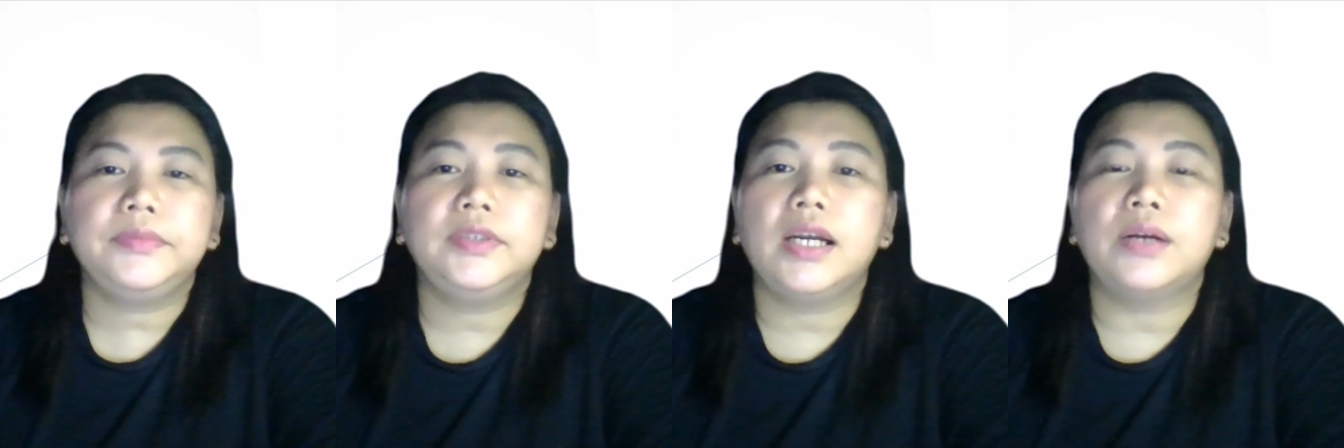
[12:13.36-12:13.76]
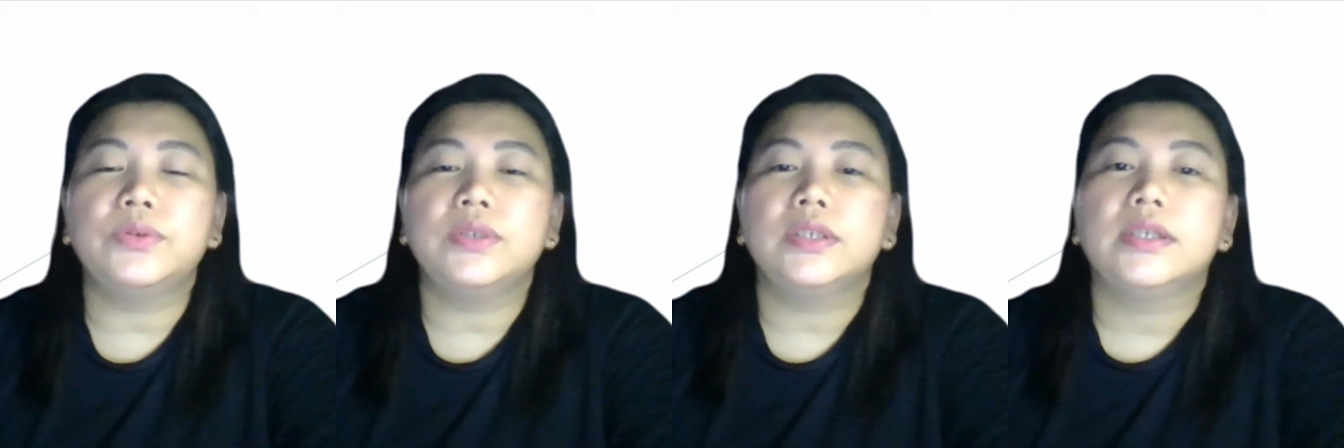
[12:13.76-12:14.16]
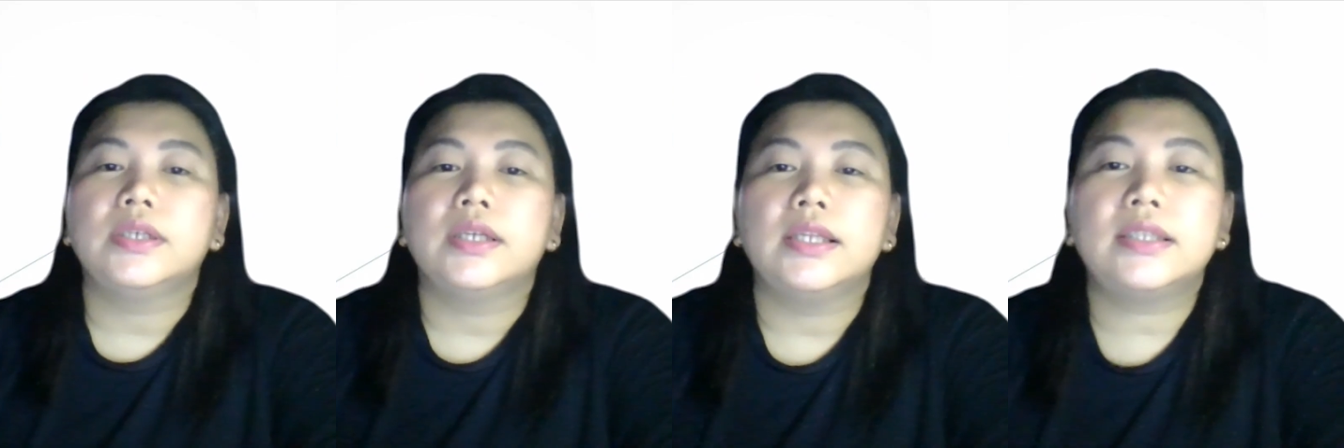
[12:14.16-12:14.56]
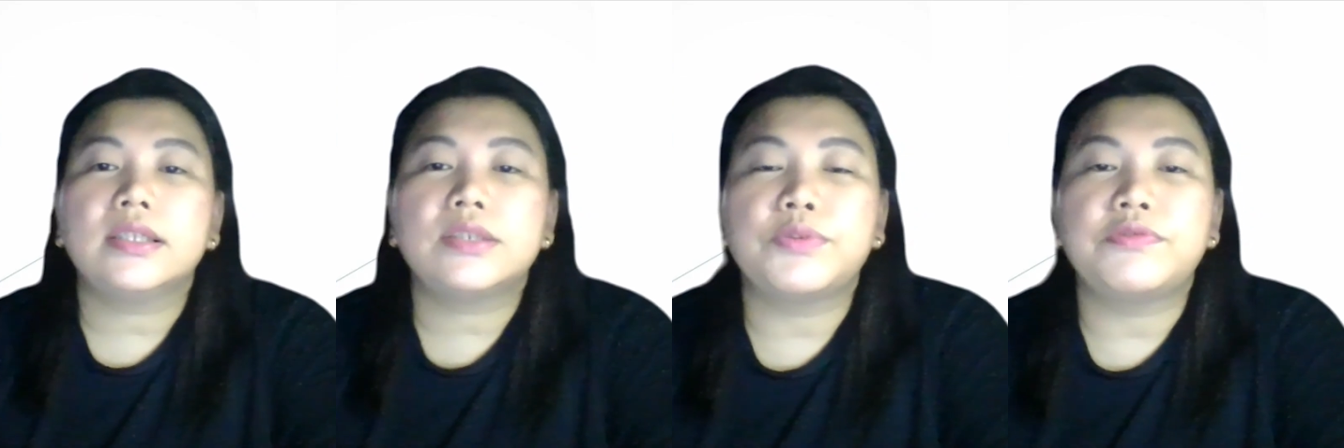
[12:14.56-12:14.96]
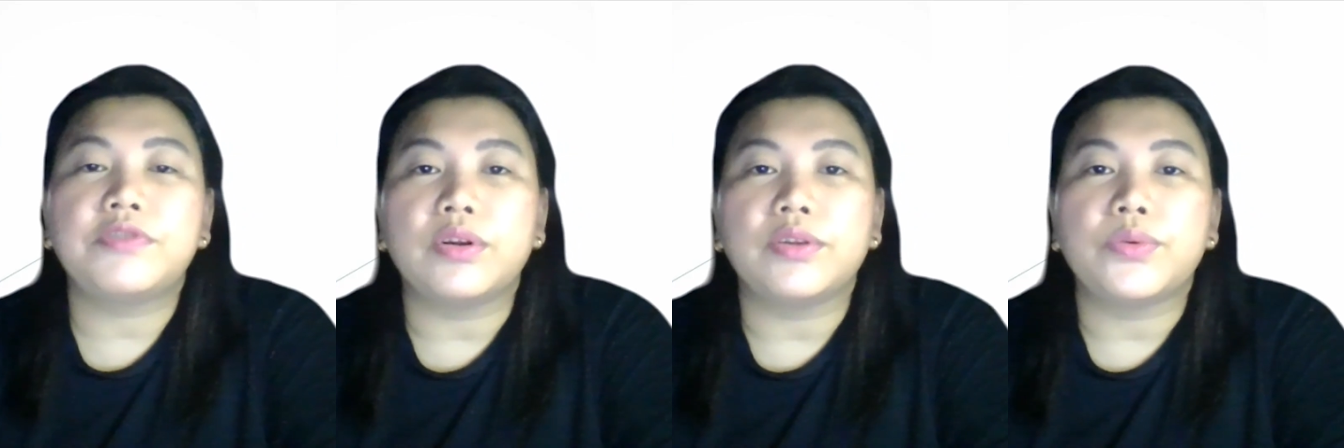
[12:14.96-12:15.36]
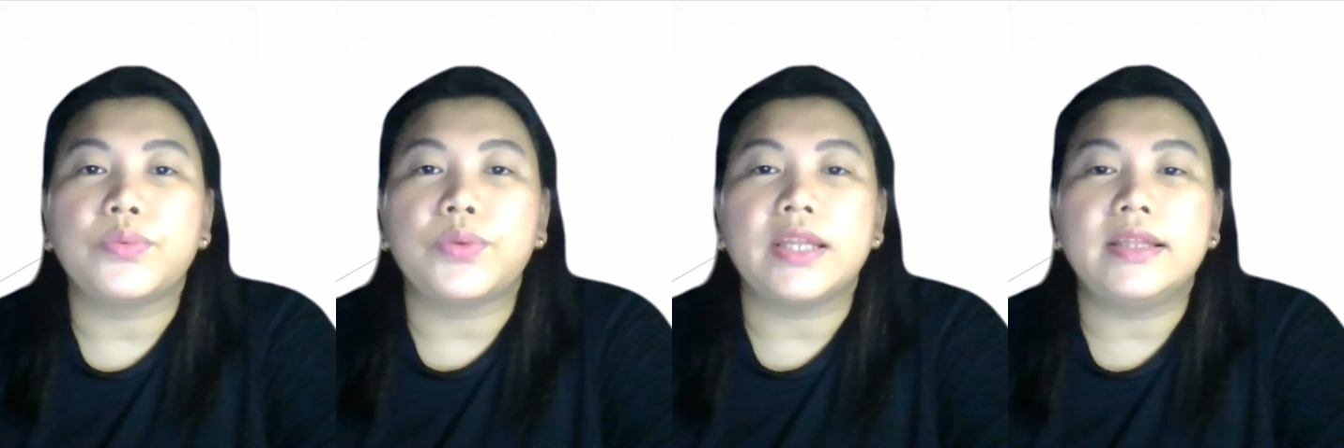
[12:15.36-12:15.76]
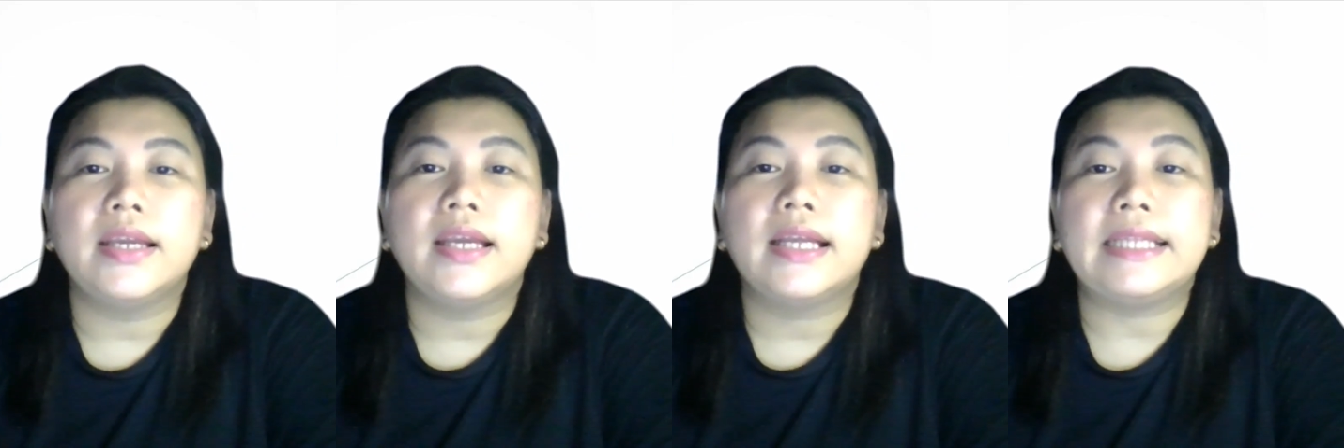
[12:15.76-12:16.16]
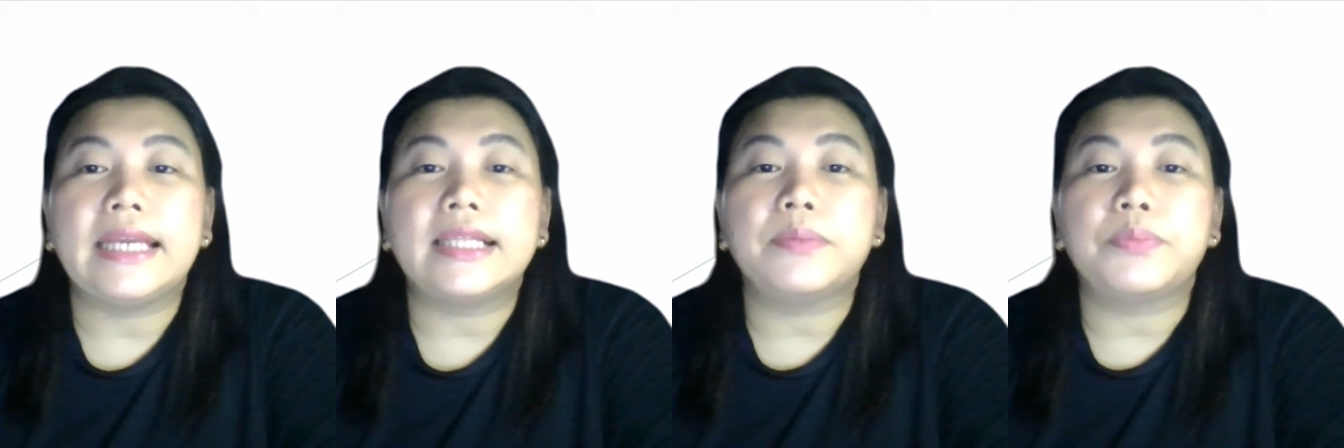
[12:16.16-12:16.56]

Now, let us move on with data